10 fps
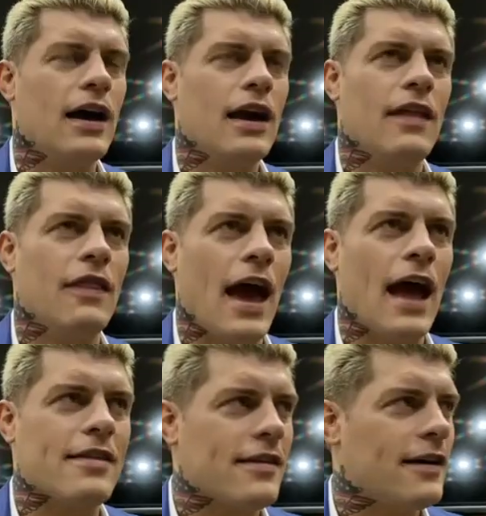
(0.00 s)
and
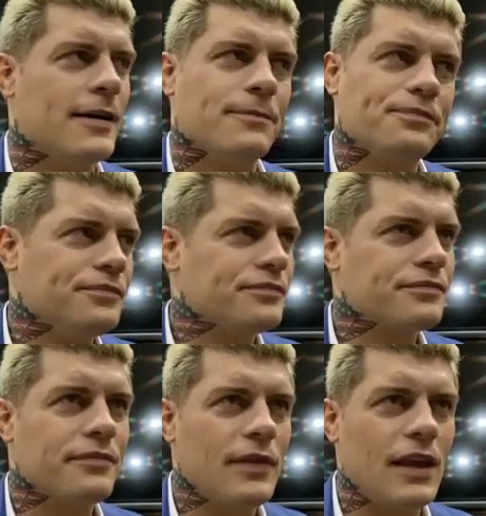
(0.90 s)
that's um,
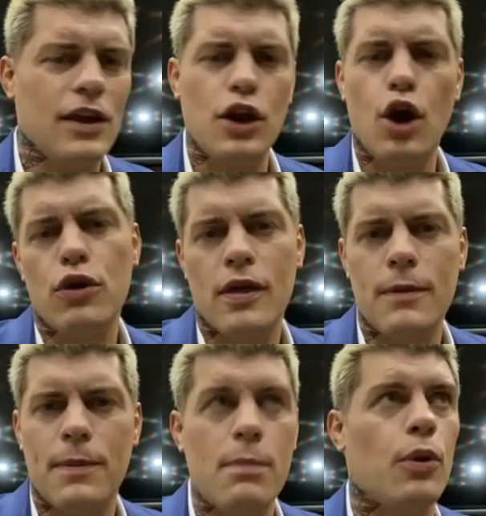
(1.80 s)
you know, you see
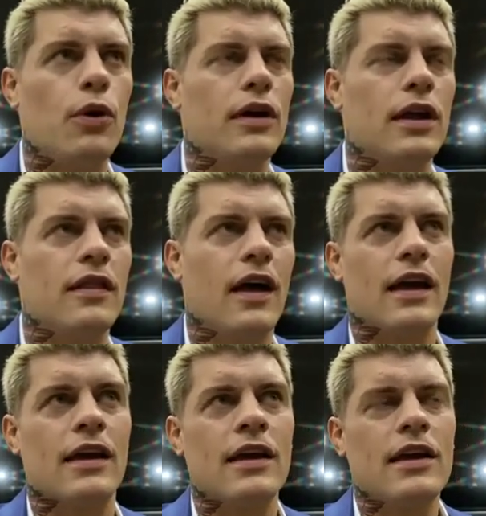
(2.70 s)
people in like